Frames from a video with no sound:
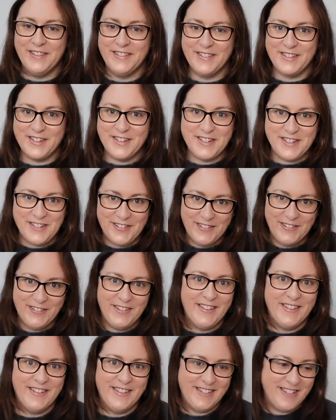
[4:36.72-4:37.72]
do something
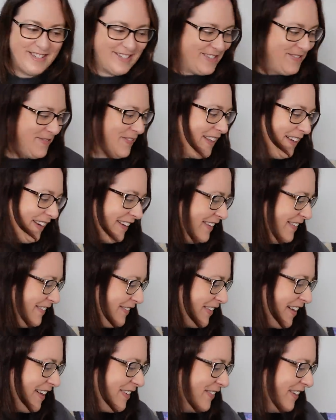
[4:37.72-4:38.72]
with to display it,
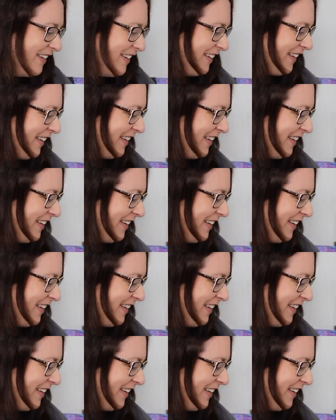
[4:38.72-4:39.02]
frame it, I